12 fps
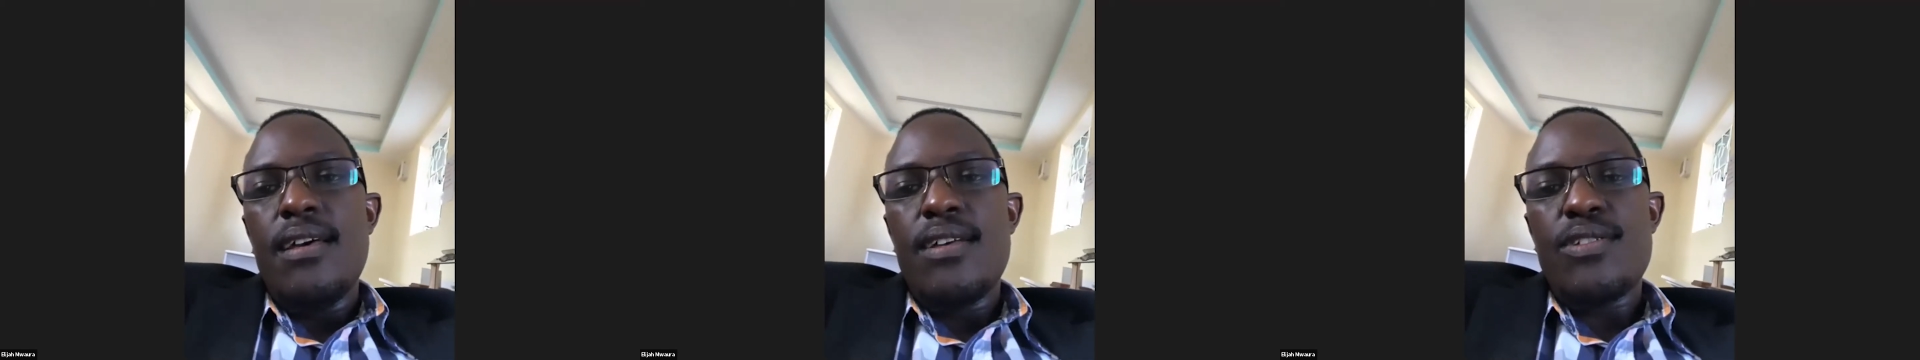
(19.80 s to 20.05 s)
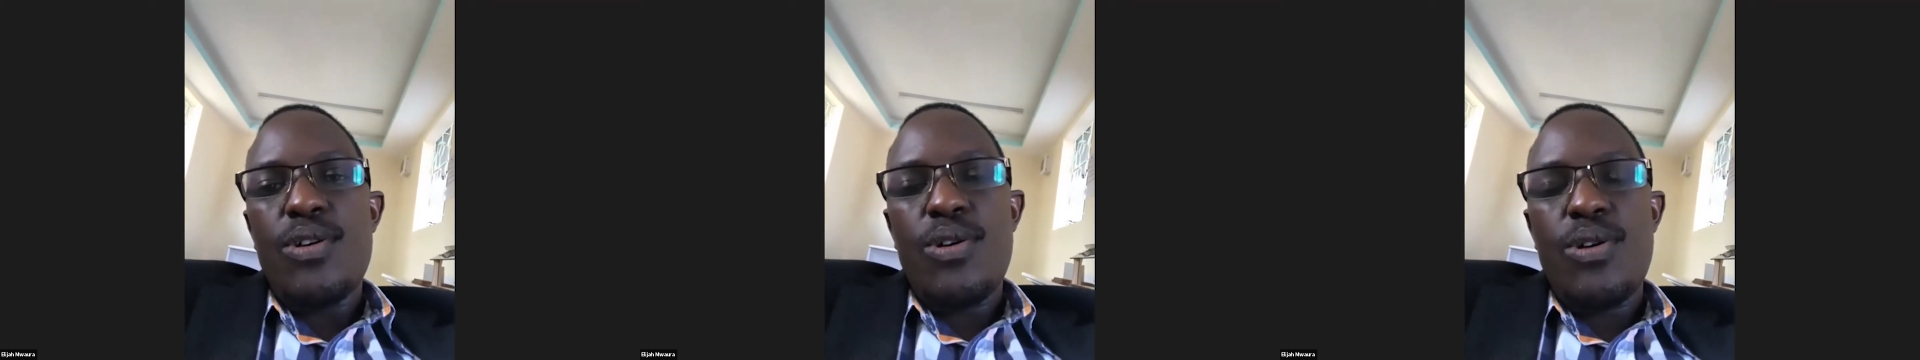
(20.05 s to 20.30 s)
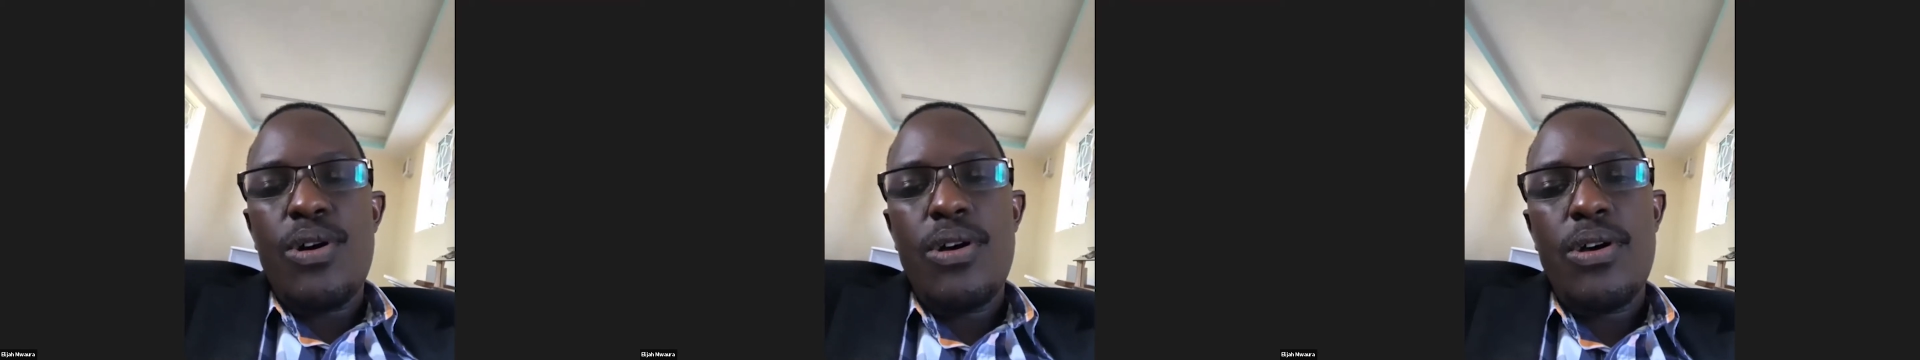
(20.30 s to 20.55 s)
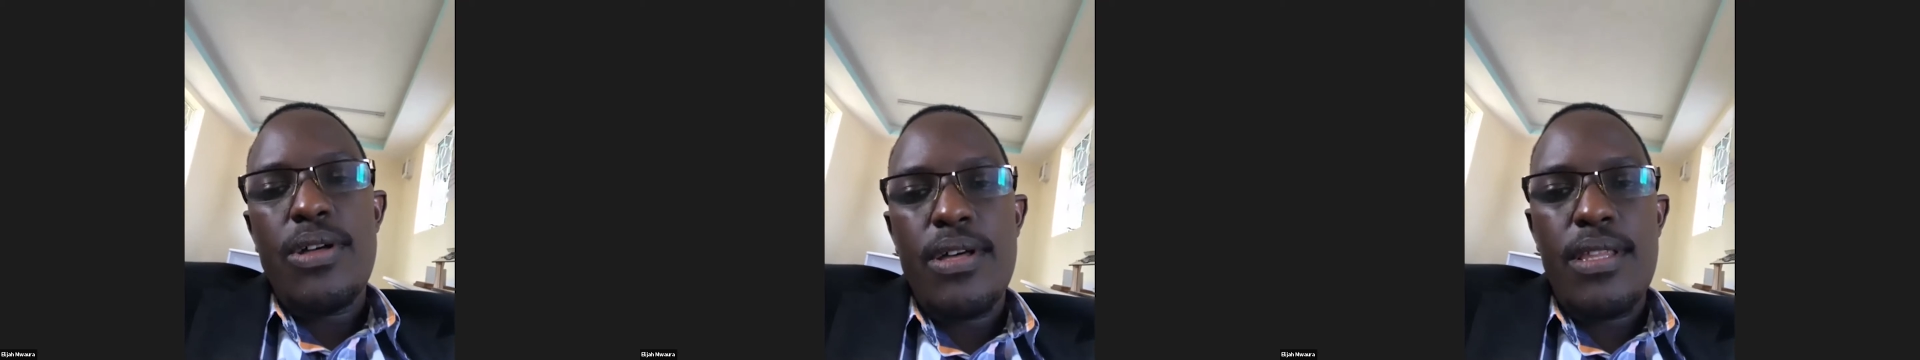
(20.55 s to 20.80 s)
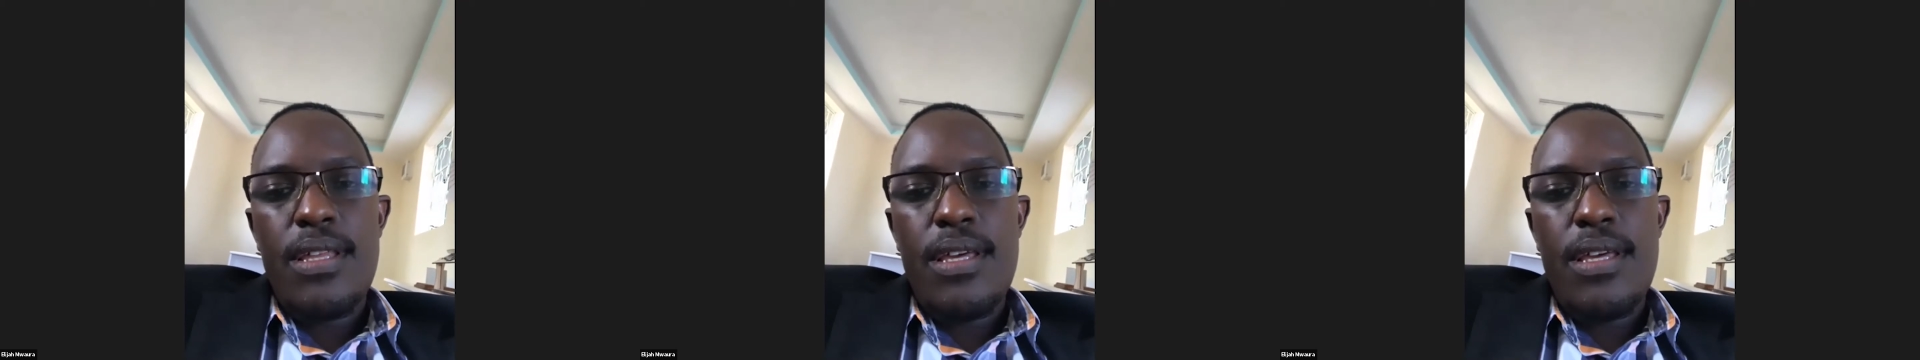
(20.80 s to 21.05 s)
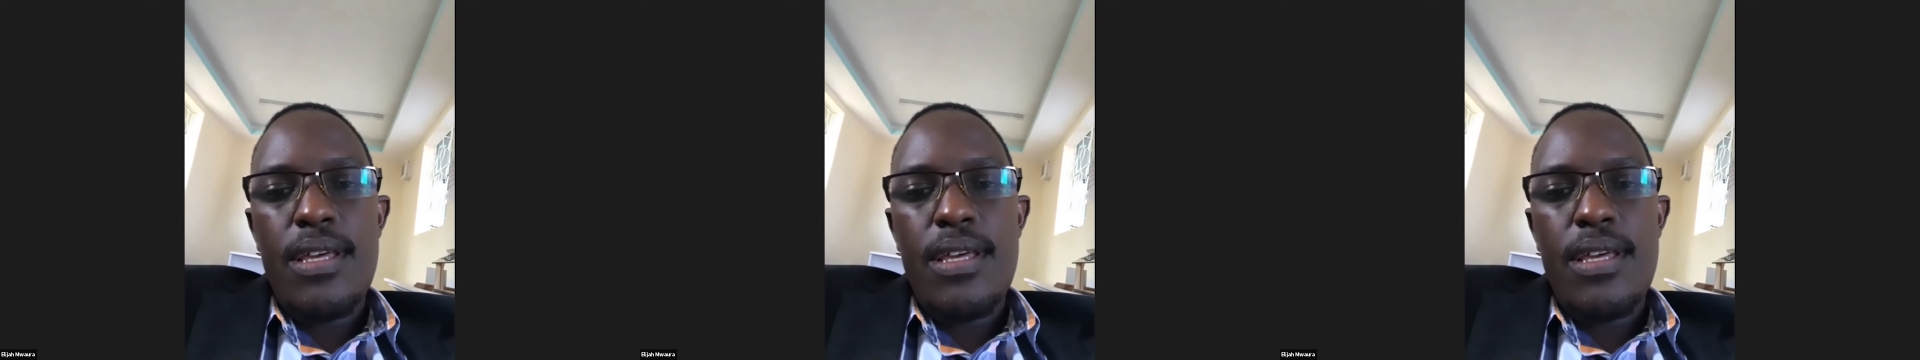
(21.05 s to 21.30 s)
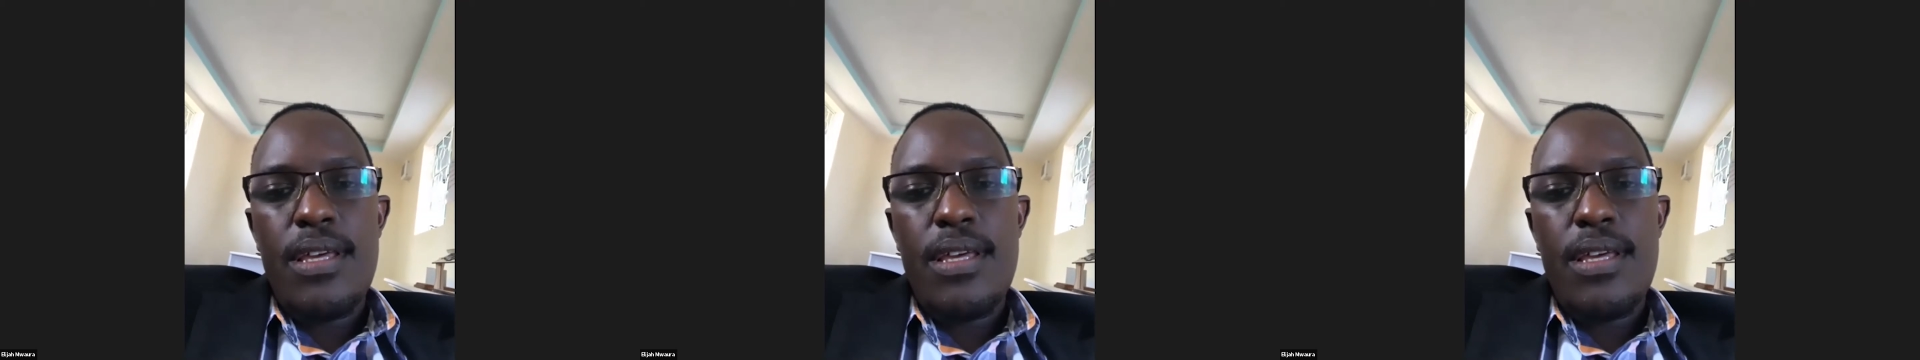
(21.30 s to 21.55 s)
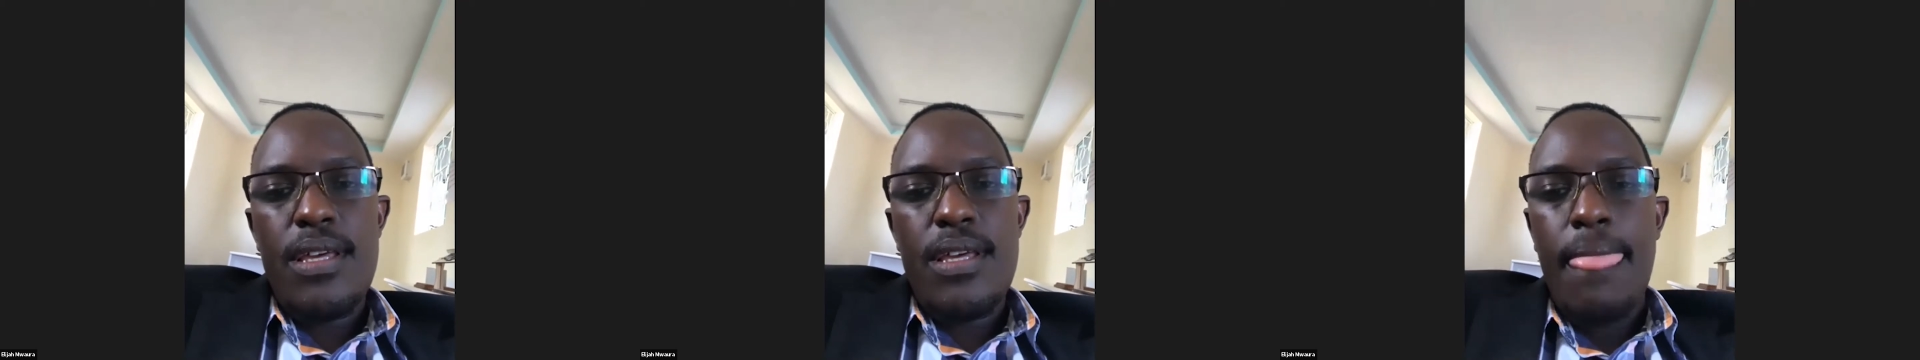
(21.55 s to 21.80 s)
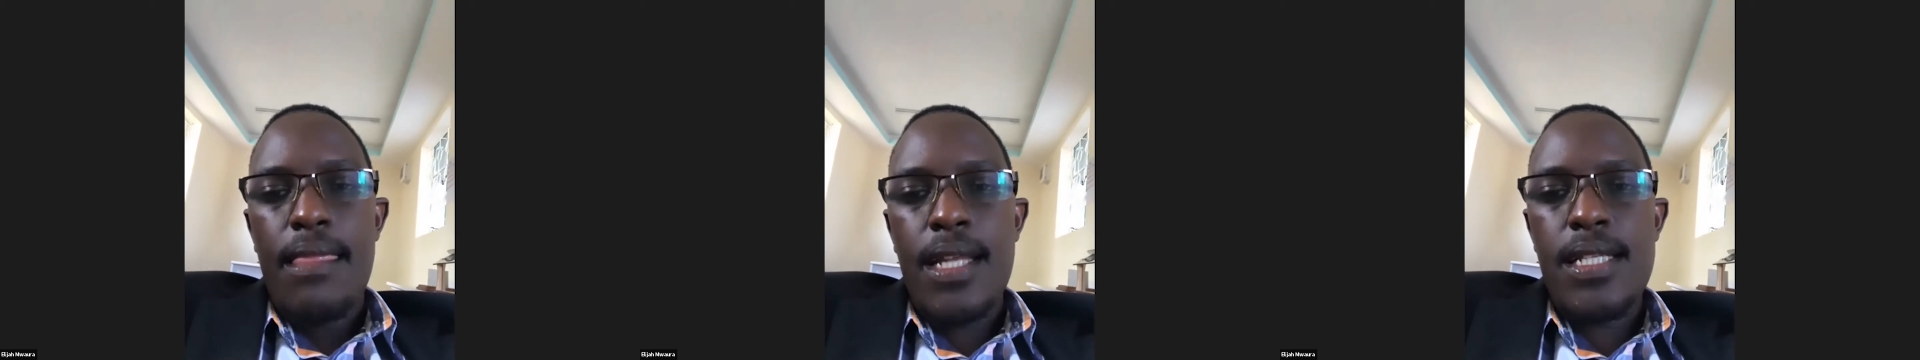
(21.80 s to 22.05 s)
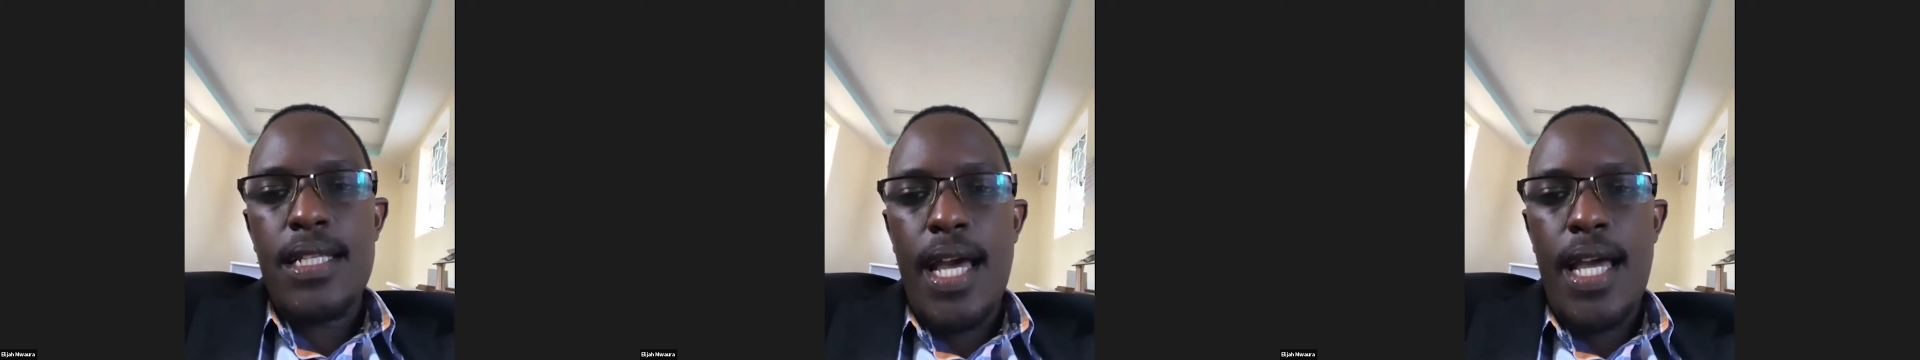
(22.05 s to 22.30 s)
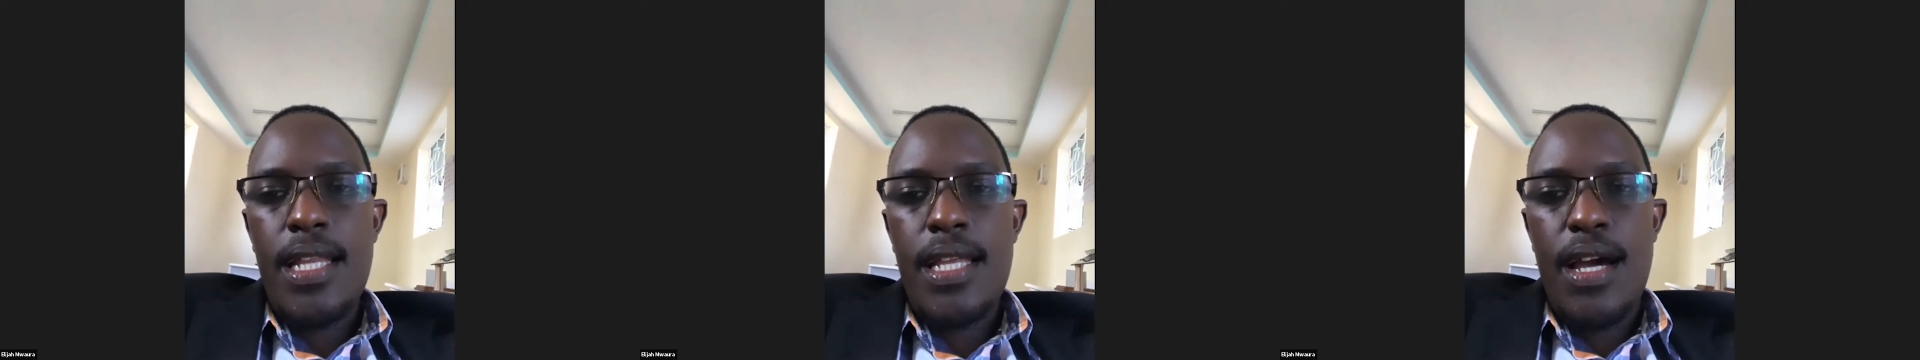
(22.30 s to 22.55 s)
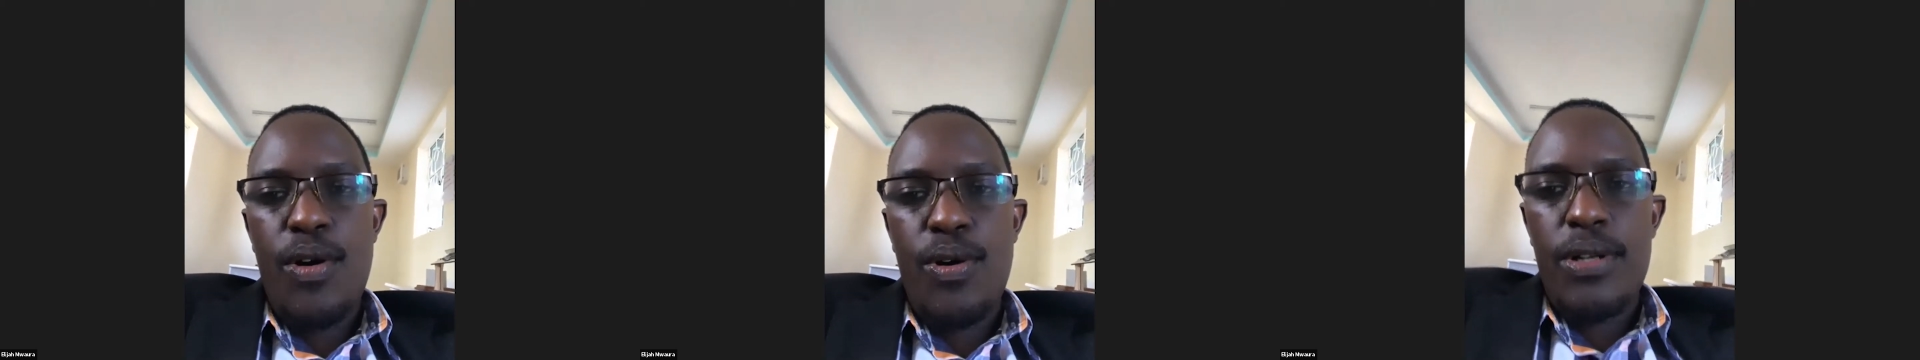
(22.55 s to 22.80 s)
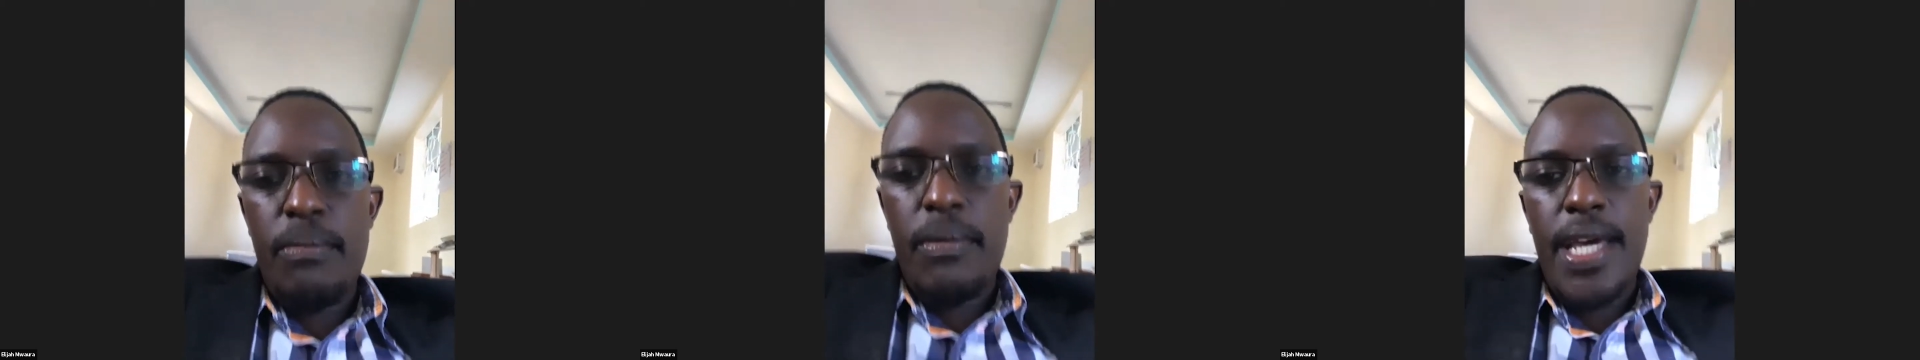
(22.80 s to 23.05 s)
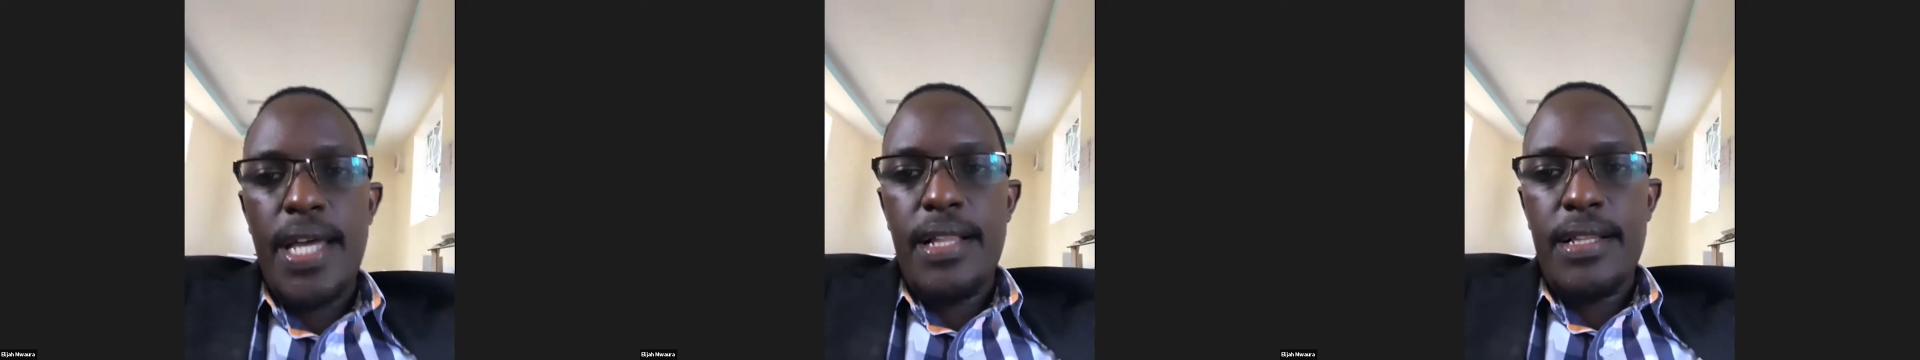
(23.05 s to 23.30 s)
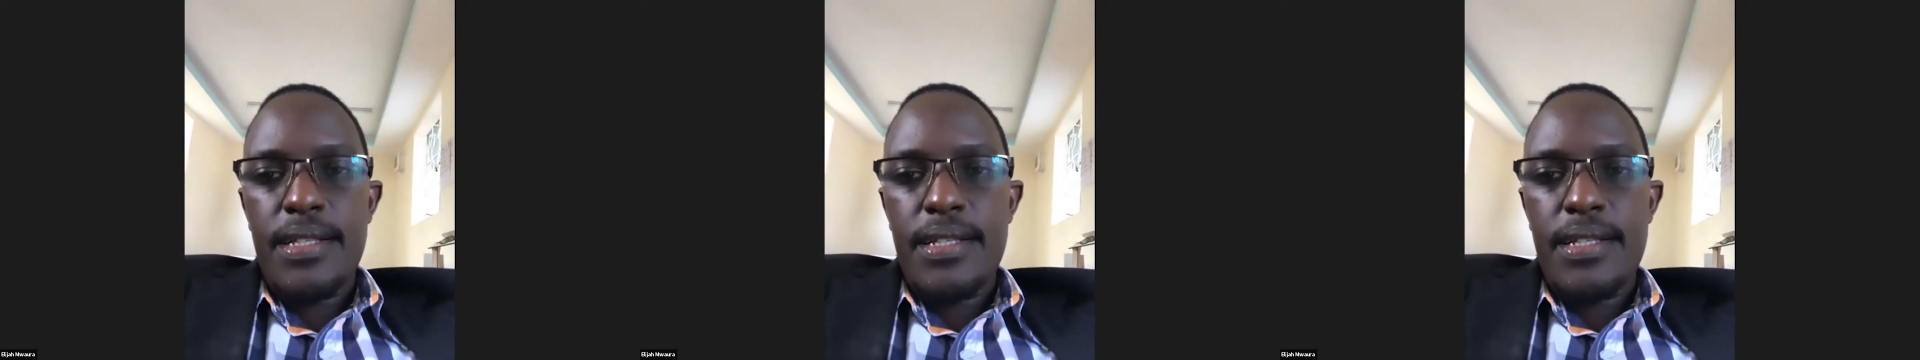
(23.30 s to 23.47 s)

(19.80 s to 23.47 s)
so it's a 39-year-old male.